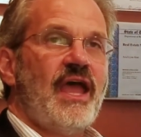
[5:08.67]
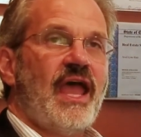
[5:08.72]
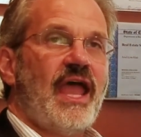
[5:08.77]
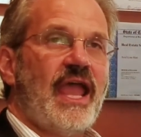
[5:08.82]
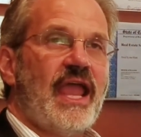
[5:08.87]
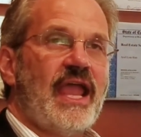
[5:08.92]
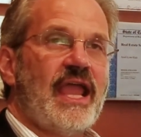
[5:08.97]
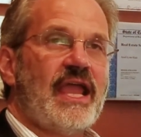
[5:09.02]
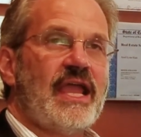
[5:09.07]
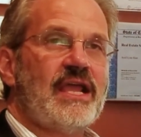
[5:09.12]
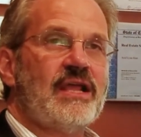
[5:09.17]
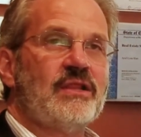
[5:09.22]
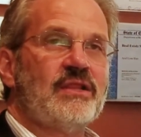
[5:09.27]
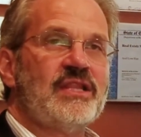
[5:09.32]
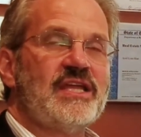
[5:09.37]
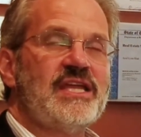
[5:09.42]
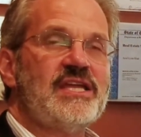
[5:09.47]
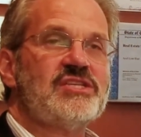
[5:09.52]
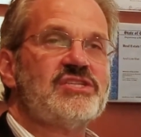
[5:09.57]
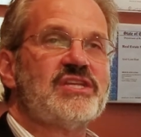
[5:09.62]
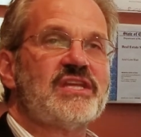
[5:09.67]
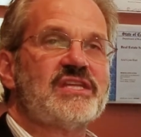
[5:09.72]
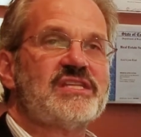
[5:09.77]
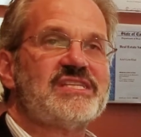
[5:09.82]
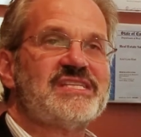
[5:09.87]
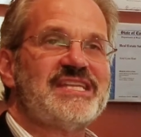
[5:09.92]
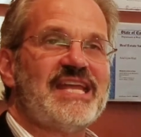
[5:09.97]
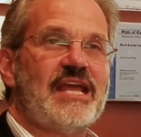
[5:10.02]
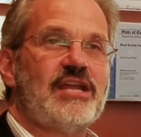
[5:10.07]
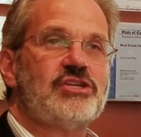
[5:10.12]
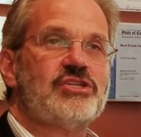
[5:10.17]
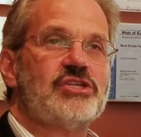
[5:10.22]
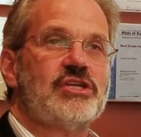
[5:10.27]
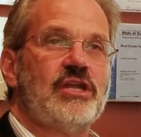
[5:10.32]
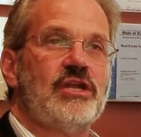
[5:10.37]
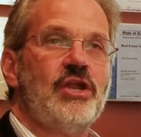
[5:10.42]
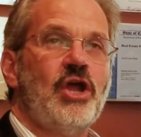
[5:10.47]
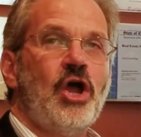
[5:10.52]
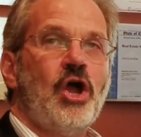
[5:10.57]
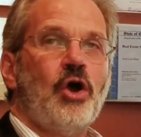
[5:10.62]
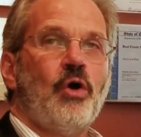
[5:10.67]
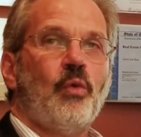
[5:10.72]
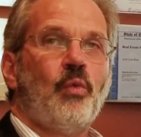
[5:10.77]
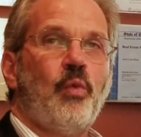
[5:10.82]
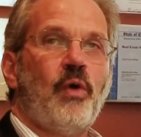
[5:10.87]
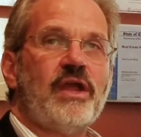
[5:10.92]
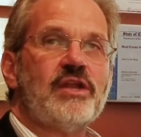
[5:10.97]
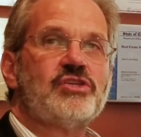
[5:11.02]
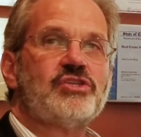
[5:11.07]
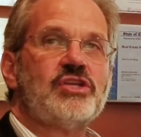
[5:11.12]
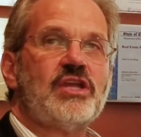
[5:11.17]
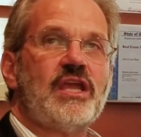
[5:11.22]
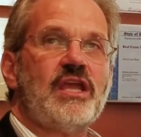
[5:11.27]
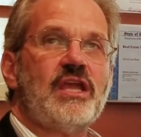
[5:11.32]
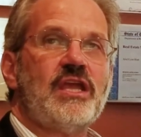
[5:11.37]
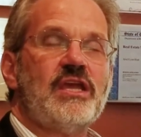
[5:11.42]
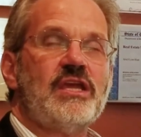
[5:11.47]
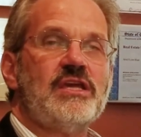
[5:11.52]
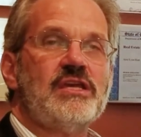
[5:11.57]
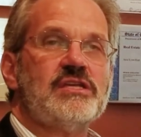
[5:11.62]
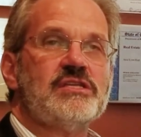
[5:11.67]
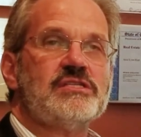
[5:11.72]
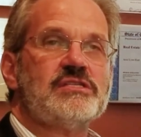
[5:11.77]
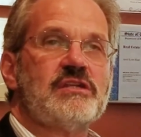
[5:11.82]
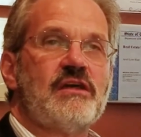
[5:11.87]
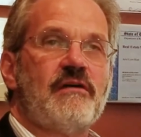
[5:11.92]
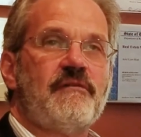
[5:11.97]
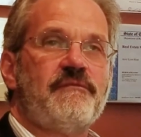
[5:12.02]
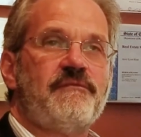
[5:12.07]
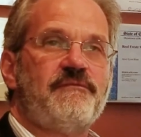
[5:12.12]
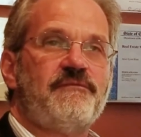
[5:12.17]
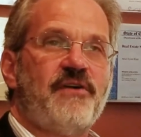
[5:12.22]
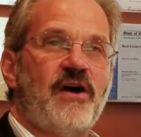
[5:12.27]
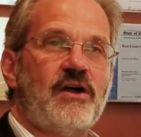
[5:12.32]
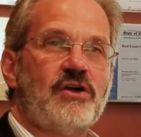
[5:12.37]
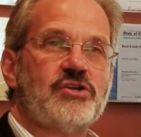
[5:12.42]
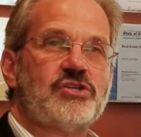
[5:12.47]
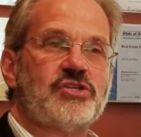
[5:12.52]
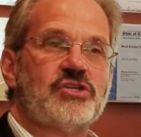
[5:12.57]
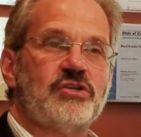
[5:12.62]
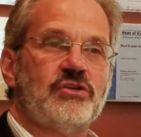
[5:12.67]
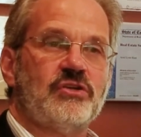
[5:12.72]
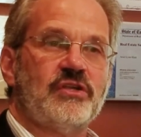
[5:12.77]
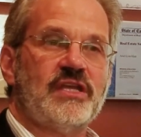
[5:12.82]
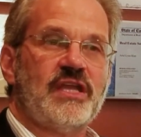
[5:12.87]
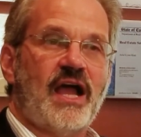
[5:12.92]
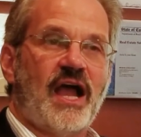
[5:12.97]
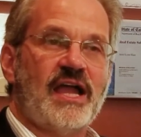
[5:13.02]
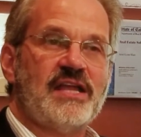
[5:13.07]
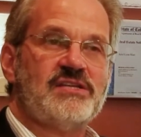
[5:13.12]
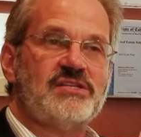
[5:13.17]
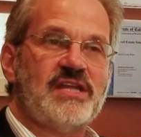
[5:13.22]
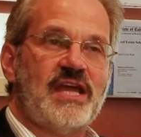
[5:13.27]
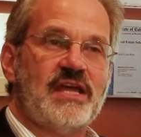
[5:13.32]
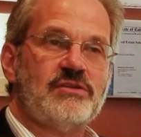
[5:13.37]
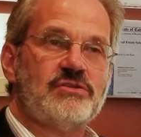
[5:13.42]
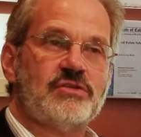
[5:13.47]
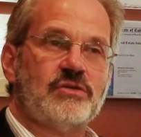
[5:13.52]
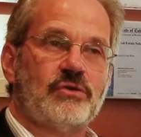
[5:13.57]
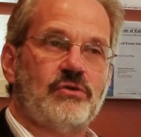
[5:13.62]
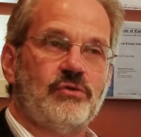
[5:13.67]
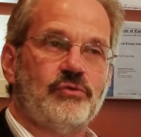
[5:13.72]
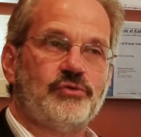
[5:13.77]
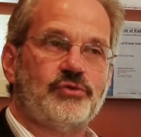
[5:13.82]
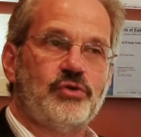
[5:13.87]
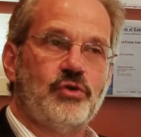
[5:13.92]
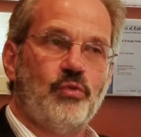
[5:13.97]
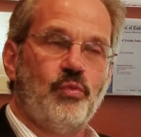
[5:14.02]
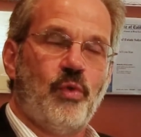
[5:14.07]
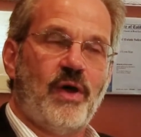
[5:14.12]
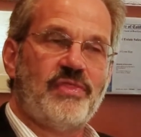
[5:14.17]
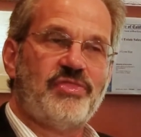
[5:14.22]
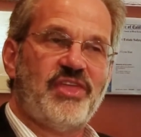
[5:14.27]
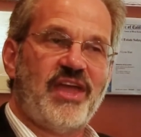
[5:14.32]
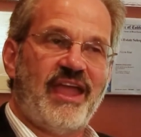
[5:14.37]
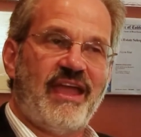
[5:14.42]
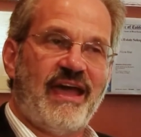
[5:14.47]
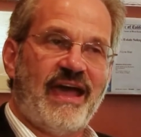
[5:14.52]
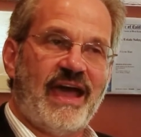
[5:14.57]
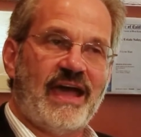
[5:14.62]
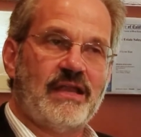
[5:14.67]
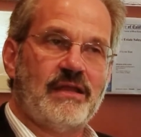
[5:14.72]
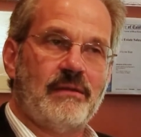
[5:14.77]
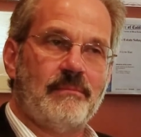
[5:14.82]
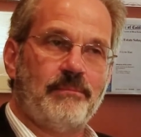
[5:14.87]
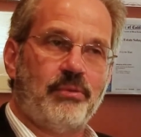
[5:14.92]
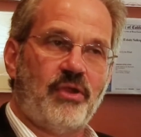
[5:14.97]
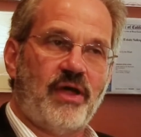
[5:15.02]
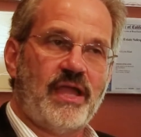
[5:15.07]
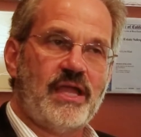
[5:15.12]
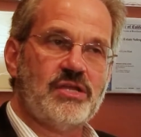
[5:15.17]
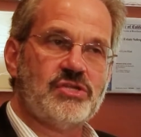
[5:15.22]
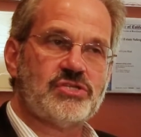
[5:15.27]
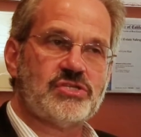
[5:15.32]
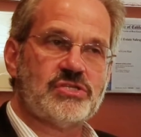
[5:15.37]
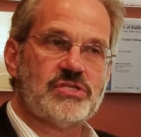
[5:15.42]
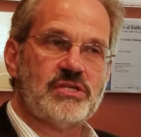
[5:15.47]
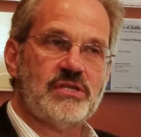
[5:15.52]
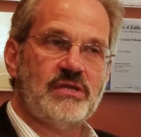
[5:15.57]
a lease extension which is functionally identical to what they had in place,